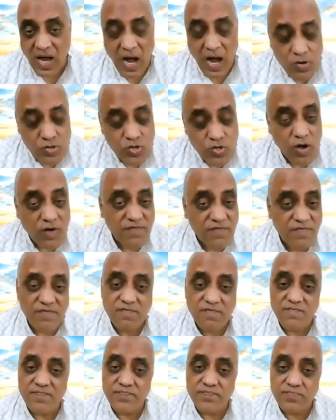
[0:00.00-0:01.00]
Out
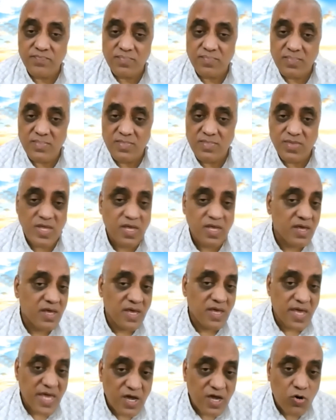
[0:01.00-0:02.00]
of
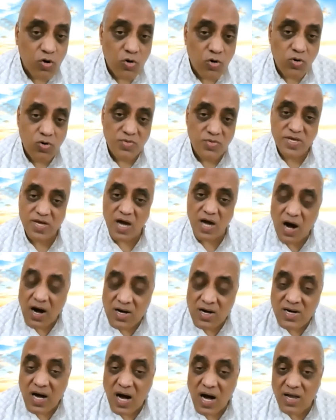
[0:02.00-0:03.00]
the ego, the
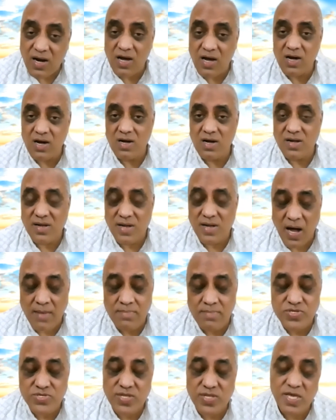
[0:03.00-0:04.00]
ahankara,
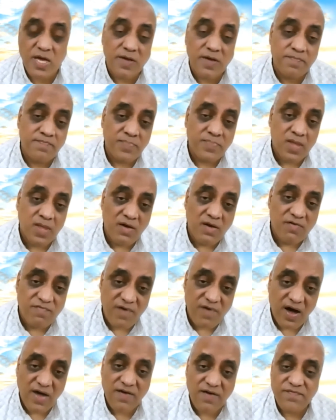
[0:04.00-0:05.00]
comes the
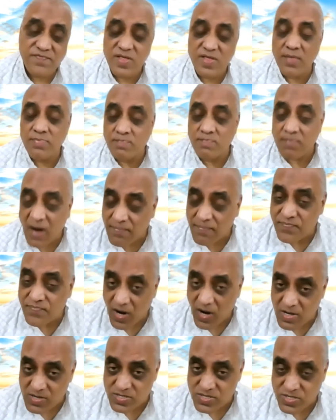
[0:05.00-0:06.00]
5
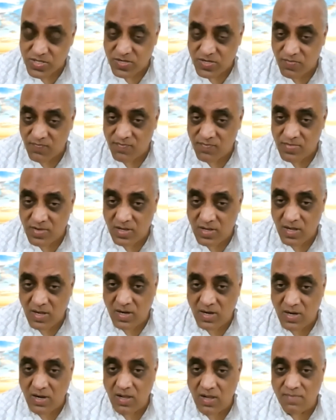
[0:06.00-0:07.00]
tanmatras.
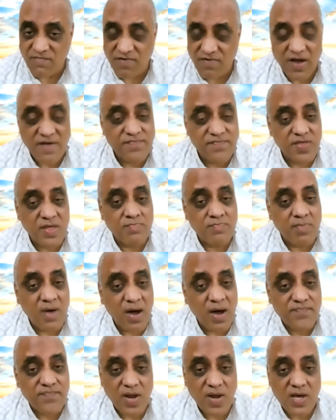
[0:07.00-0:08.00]
5
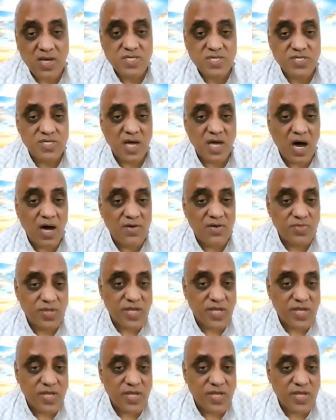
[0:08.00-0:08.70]
tanmatras are